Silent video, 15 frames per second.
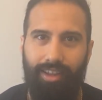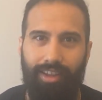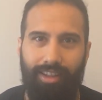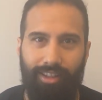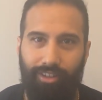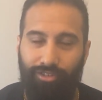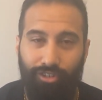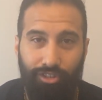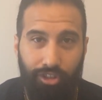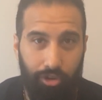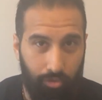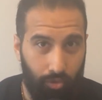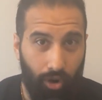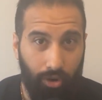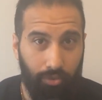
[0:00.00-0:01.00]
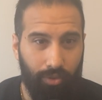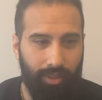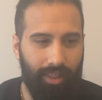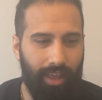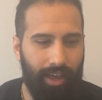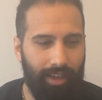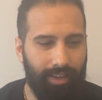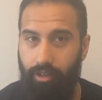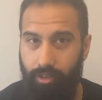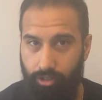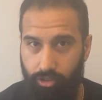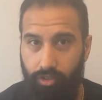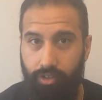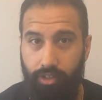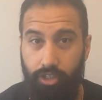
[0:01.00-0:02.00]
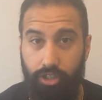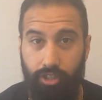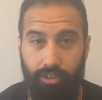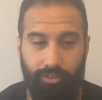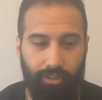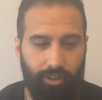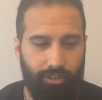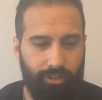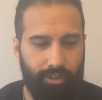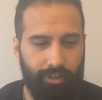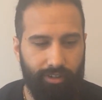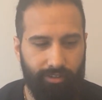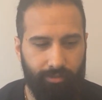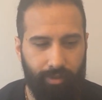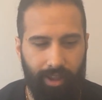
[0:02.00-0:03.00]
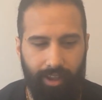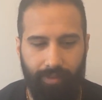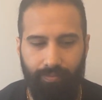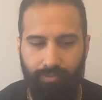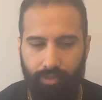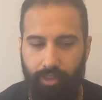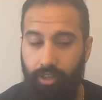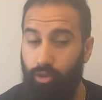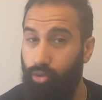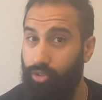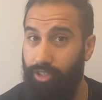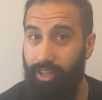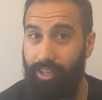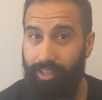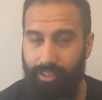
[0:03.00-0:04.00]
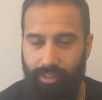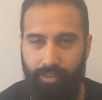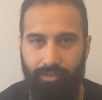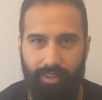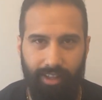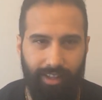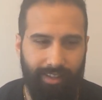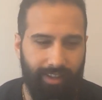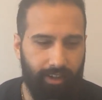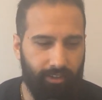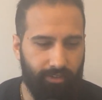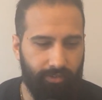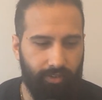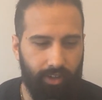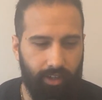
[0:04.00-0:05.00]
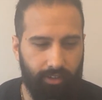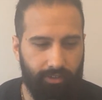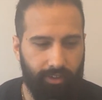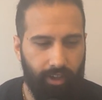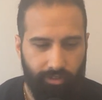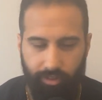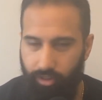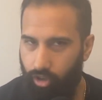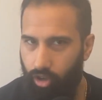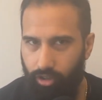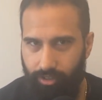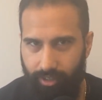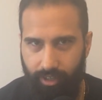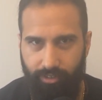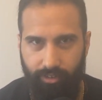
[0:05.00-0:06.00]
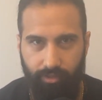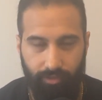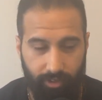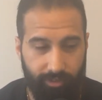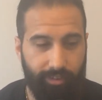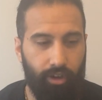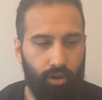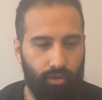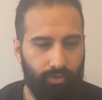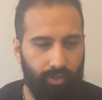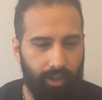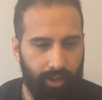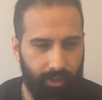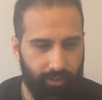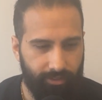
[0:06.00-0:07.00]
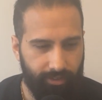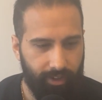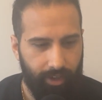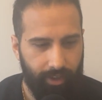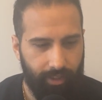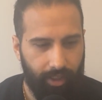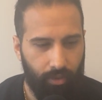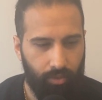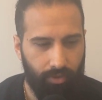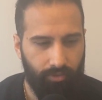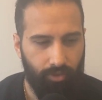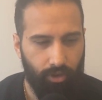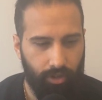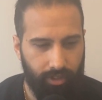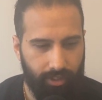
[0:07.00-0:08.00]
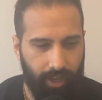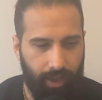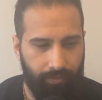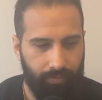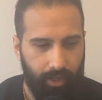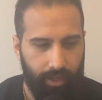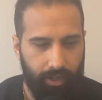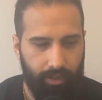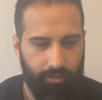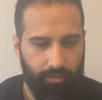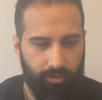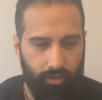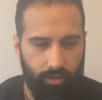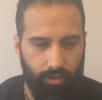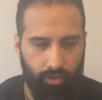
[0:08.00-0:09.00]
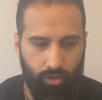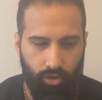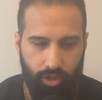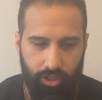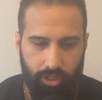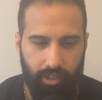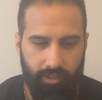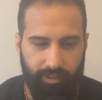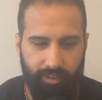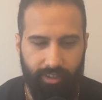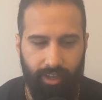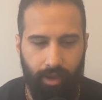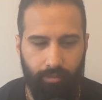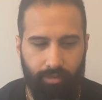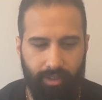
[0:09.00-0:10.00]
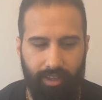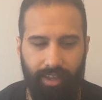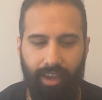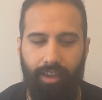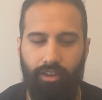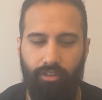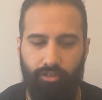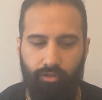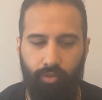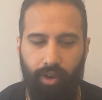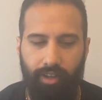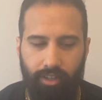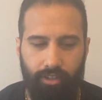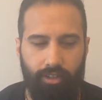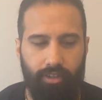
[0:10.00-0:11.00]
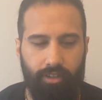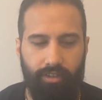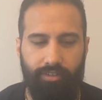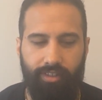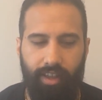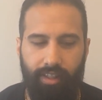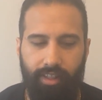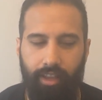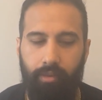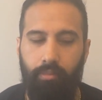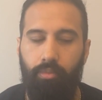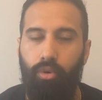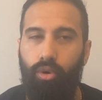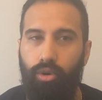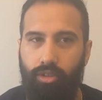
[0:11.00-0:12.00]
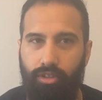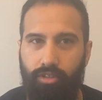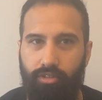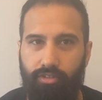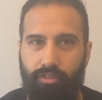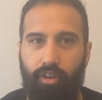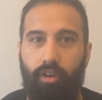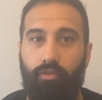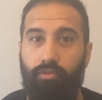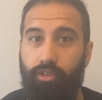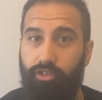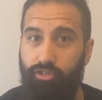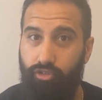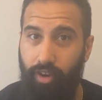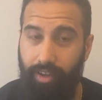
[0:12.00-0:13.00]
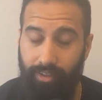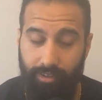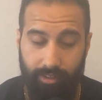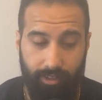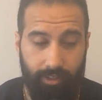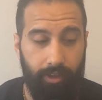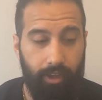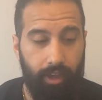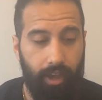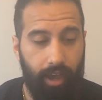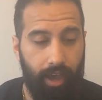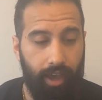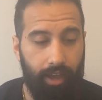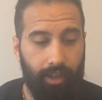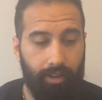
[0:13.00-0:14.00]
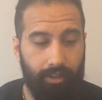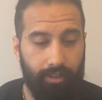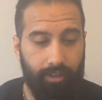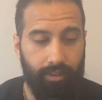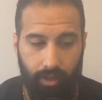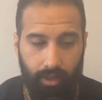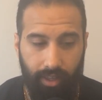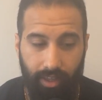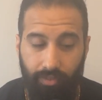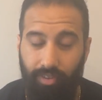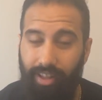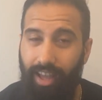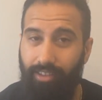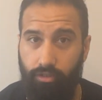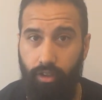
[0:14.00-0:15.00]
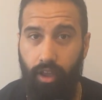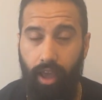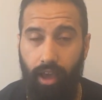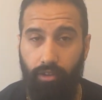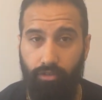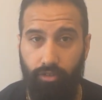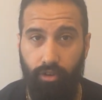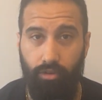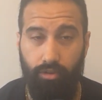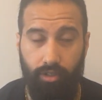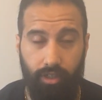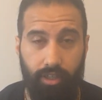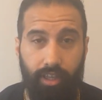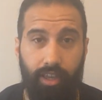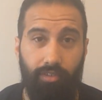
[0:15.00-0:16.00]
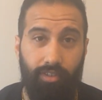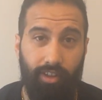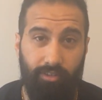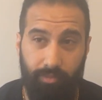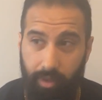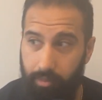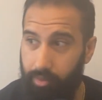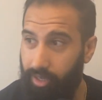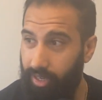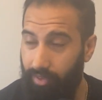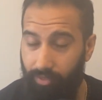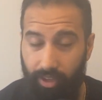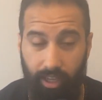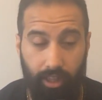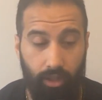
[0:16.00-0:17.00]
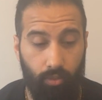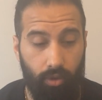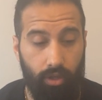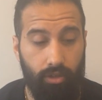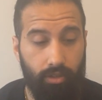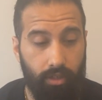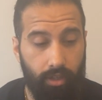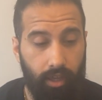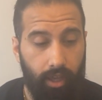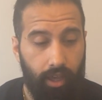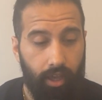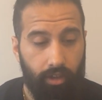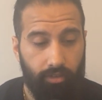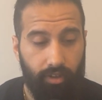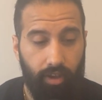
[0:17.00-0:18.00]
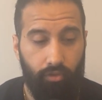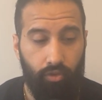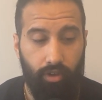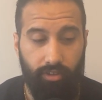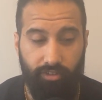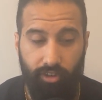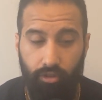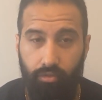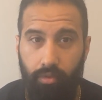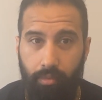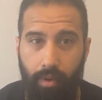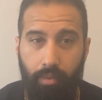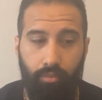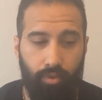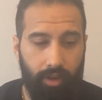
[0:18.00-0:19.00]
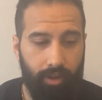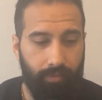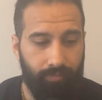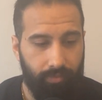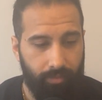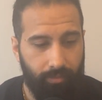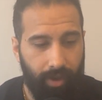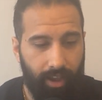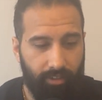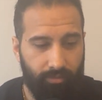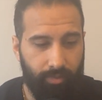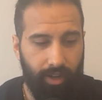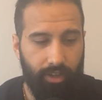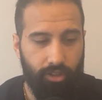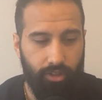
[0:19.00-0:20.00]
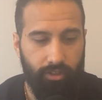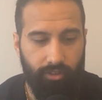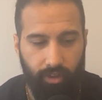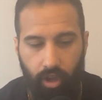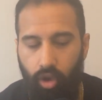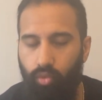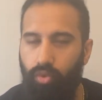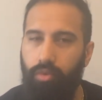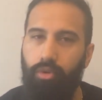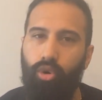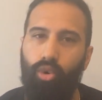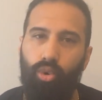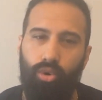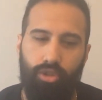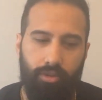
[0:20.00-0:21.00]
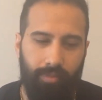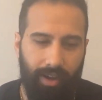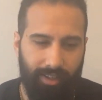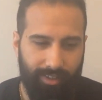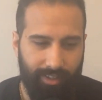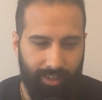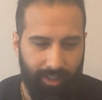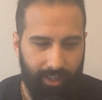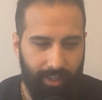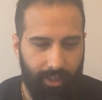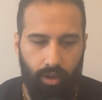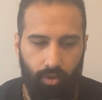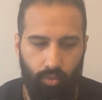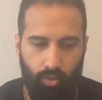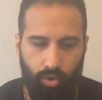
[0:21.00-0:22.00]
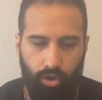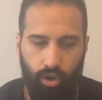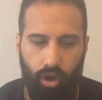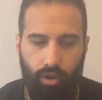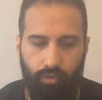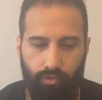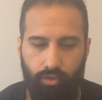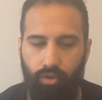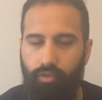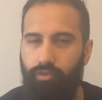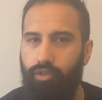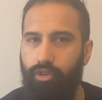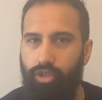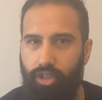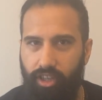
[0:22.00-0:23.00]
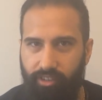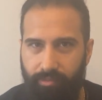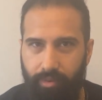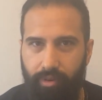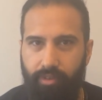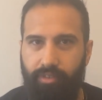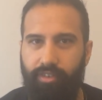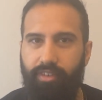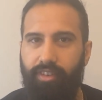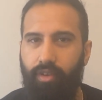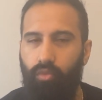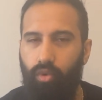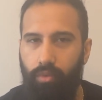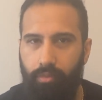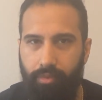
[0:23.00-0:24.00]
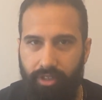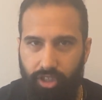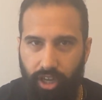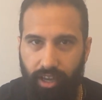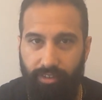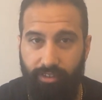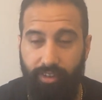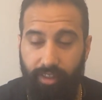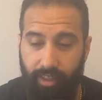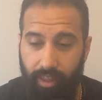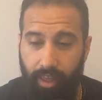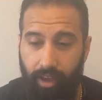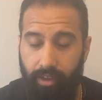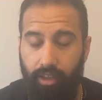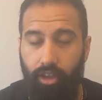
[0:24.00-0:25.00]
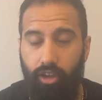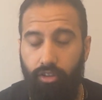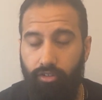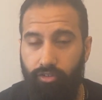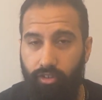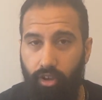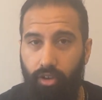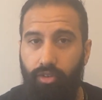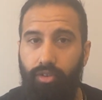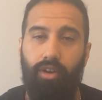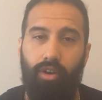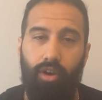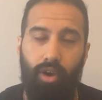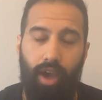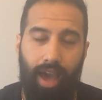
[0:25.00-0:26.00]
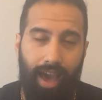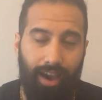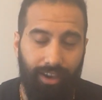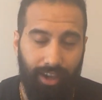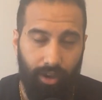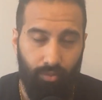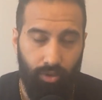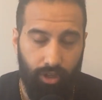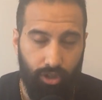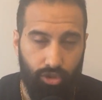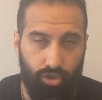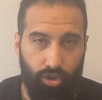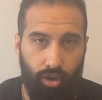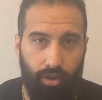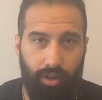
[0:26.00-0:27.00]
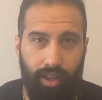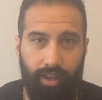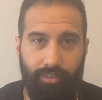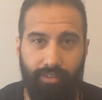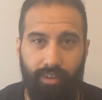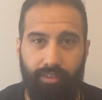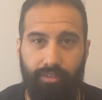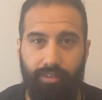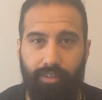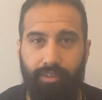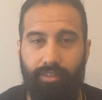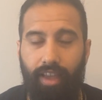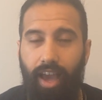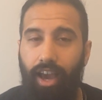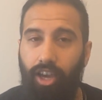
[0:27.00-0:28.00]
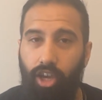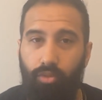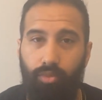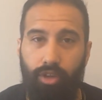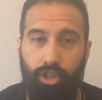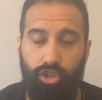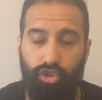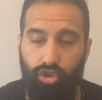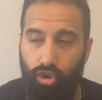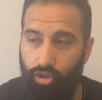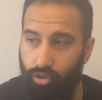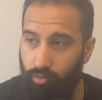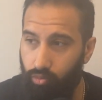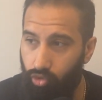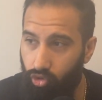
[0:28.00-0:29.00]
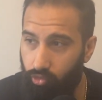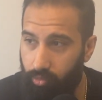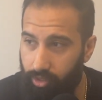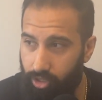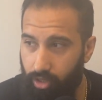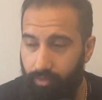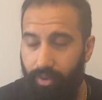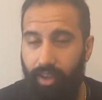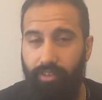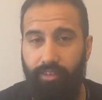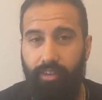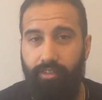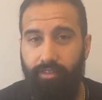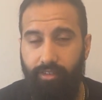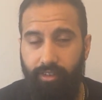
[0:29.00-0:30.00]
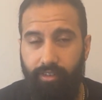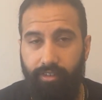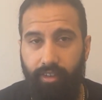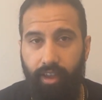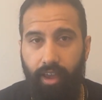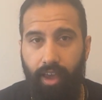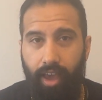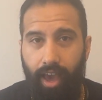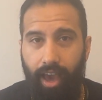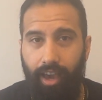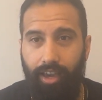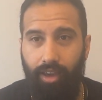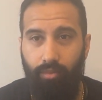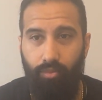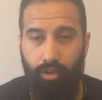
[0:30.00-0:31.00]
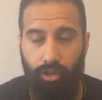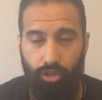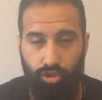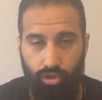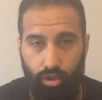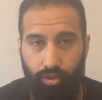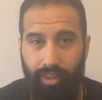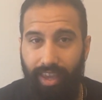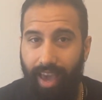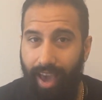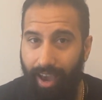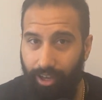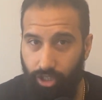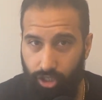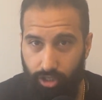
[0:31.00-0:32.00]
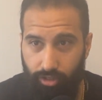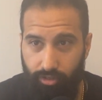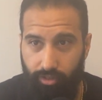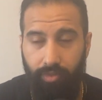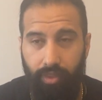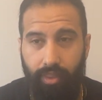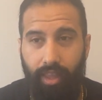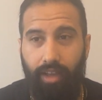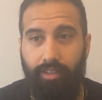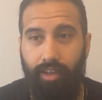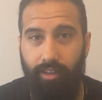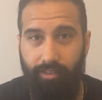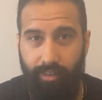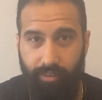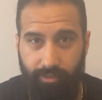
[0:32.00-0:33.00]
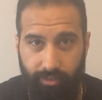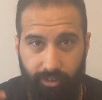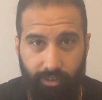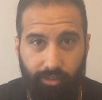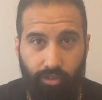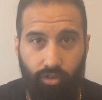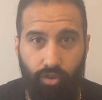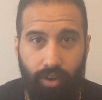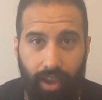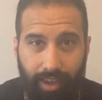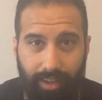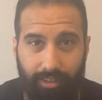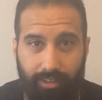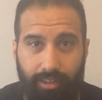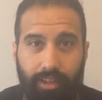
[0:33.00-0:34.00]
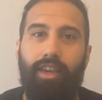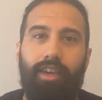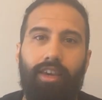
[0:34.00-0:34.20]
There's nothing wrong with that. Sri Krishna is going to explain the alternative in the next verse. The context of this whole verse that we've looked at is Krishna's attempt in getting us ready to understand the importance of restraint, and even as a householder, even as people living in the world. So if we are still remembering past pleasures, we will automatically go for future experiences and we will be chasing that. So how can we control our senses? How can we control the movement of our senses? How can we control the actions that our senses create?